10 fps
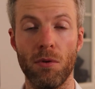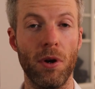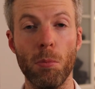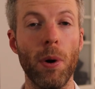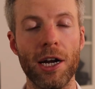
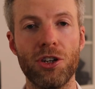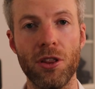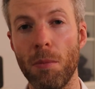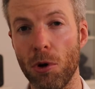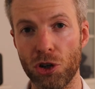impact you
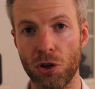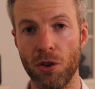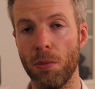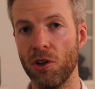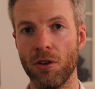that much, or
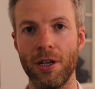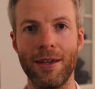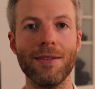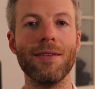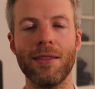the muscle
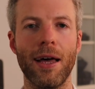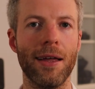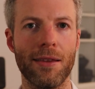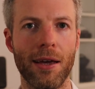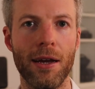isn't
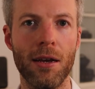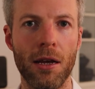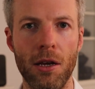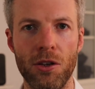that tight.